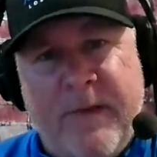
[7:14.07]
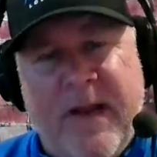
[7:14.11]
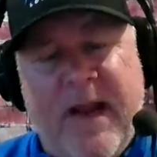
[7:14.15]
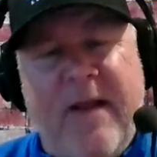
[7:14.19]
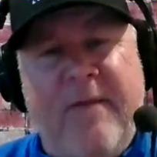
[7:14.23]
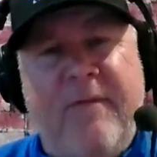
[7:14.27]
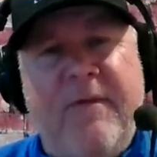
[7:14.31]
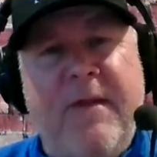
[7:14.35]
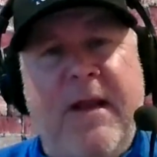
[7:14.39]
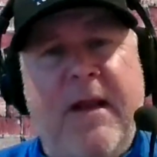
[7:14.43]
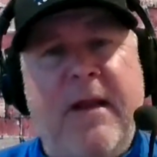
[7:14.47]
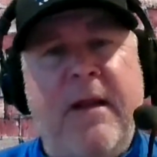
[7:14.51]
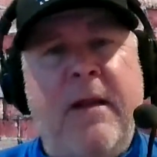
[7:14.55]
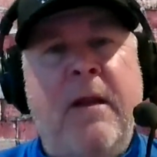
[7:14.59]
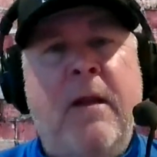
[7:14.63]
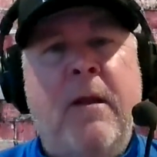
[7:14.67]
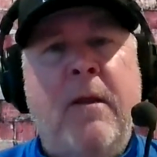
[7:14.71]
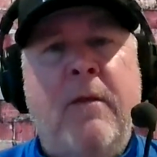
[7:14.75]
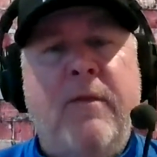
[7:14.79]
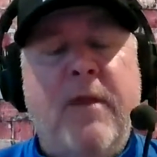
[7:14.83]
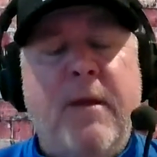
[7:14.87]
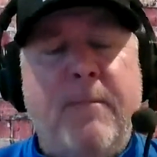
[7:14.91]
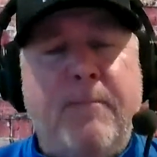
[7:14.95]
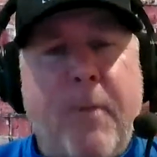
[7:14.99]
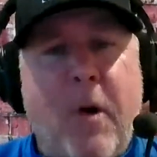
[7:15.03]
And the
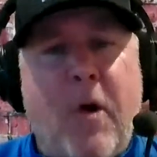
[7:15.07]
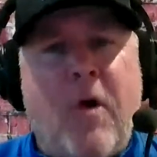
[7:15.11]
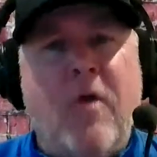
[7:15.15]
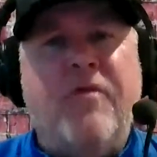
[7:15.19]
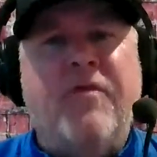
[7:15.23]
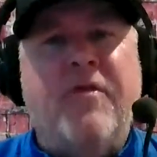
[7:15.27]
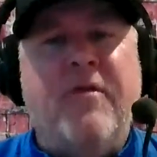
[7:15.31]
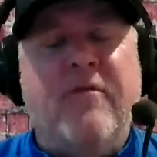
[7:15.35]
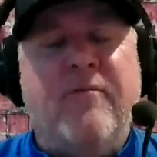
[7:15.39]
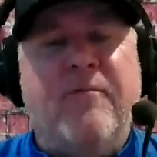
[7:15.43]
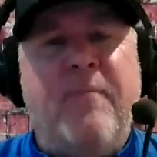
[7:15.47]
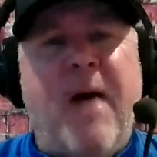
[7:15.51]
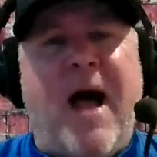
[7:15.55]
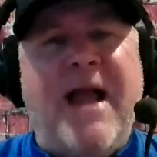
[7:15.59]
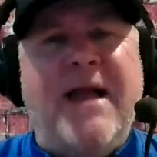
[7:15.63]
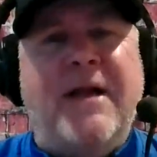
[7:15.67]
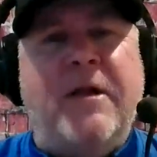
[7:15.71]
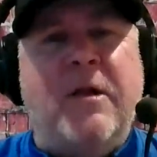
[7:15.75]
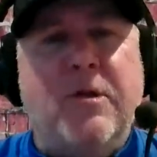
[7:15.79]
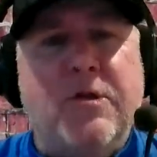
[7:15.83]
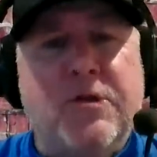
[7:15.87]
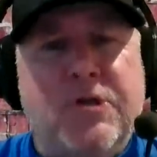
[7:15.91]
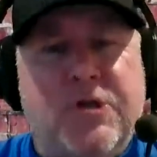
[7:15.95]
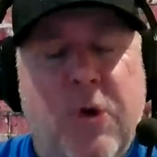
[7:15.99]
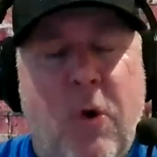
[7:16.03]
birth of
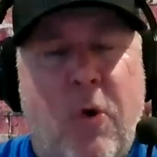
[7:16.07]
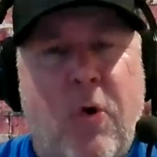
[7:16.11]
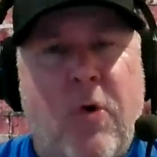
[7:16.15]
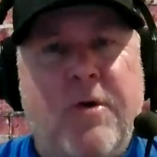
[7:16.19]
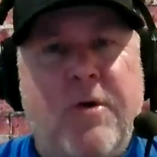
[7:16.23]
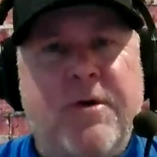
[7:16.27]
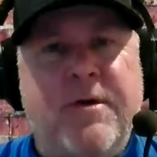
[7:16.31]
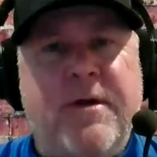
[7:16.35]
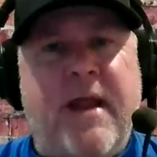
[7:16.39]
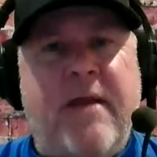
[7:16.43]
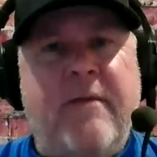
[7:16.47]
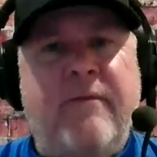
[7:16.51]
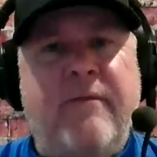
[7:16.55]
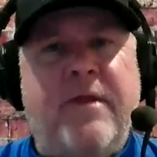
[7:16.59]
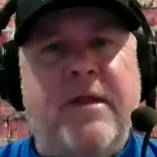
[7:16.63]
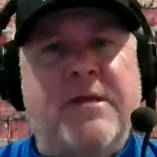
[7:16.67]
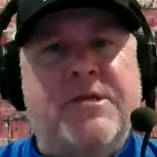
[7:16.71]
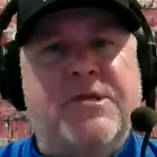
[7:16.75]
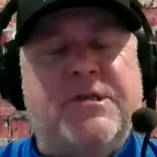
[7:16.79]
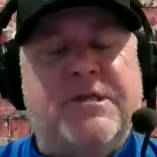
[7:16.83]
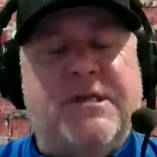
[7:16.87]
Michael Jordan and the